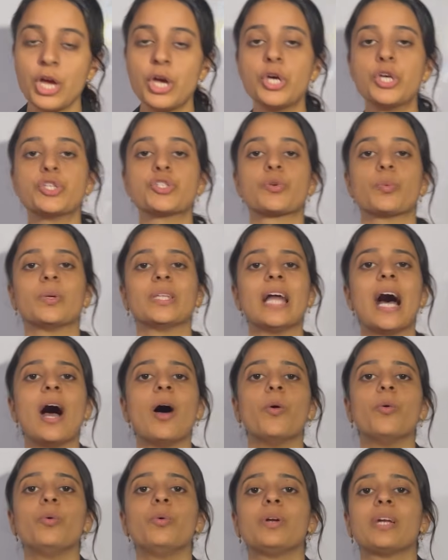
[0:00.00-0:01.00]
So
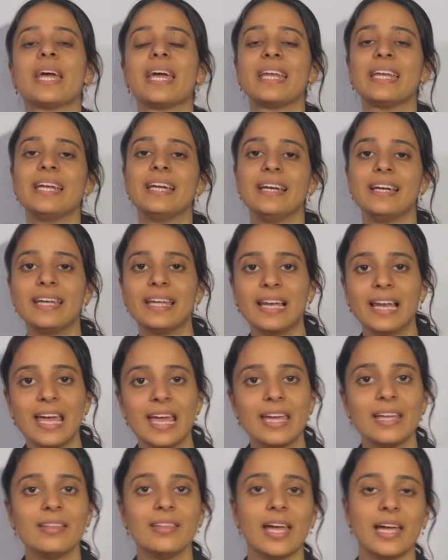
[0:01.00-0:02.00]
without any
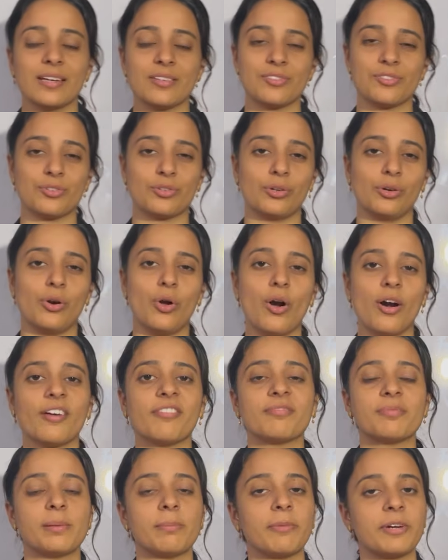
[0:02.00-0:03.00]
delay, there's a lot of
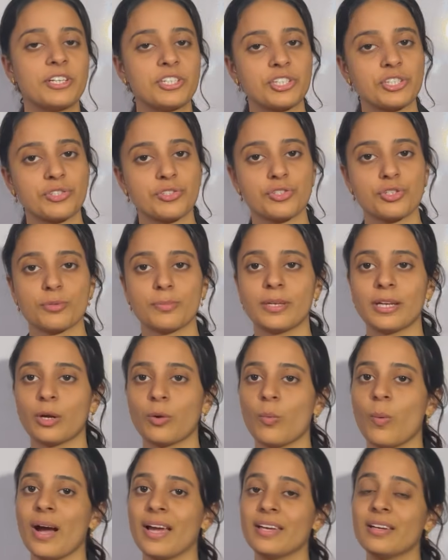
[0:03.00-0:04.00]
preparations to be
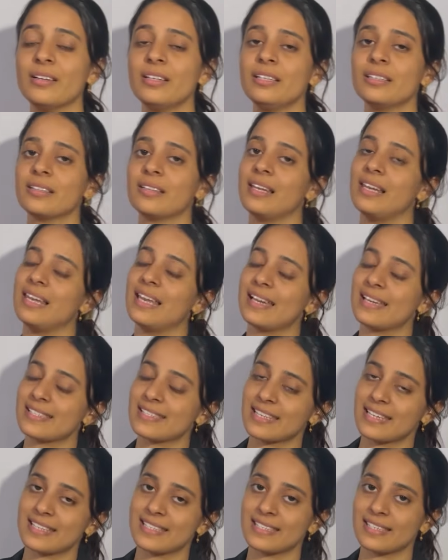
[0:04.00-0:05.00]
required. Let us
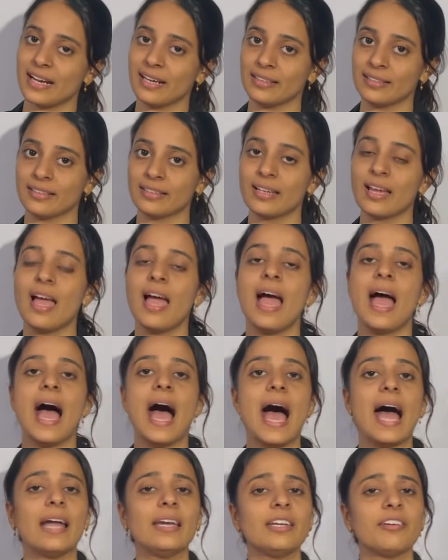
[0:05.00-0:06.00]
get started.
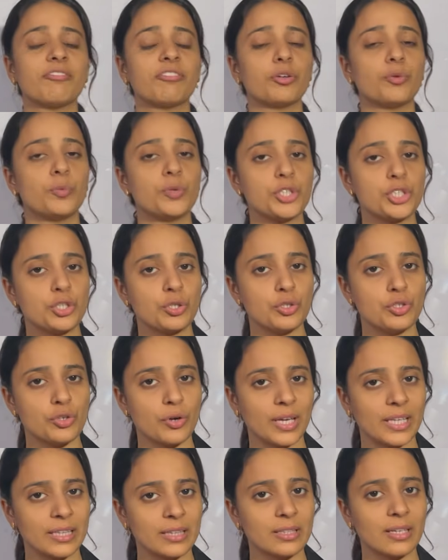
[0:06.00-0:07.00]
And if you wish to
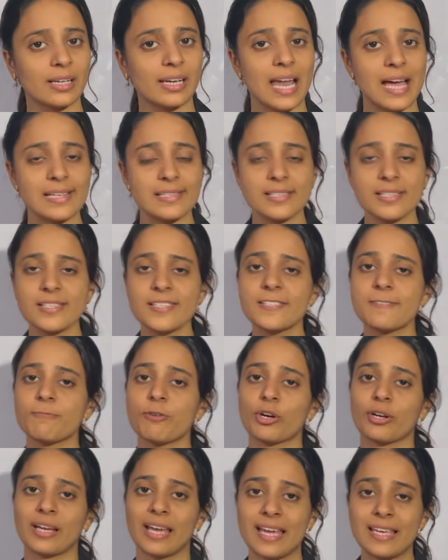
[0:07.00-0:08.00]
join the classes
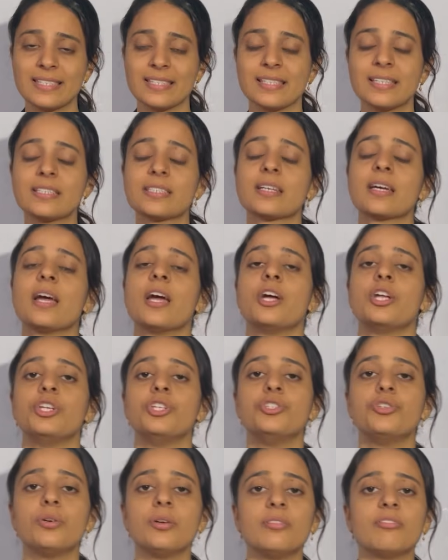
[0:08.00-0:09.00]
for KSET,
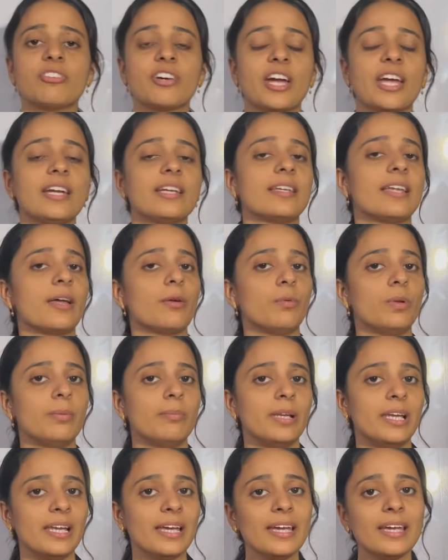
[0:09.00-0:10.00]
don't forget there will
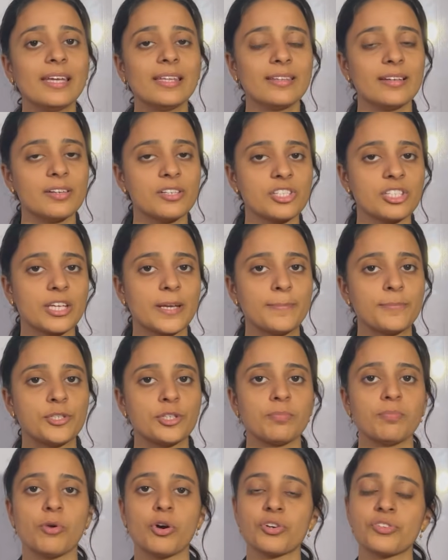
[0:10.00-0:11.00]
be a link in the
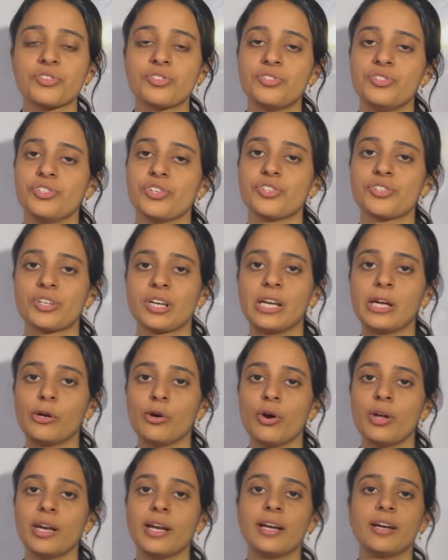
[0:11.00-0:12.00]
description box. Just click
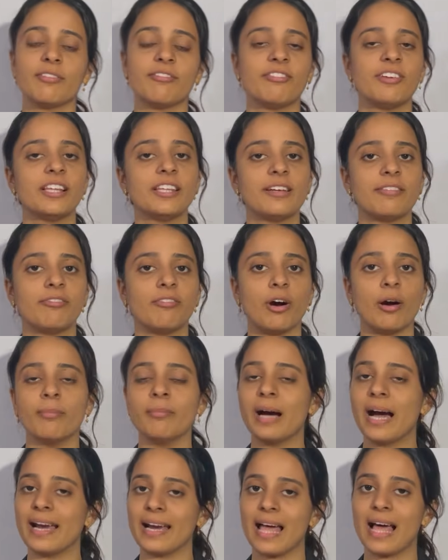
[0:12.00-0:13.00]
on it, fill the
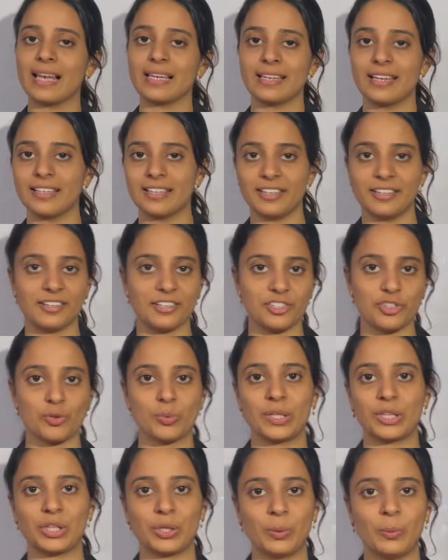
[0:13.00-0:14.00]
form and I'll get in touch
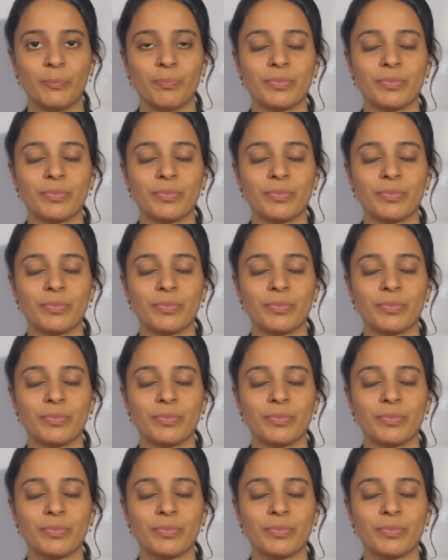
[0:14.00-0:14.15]
with you.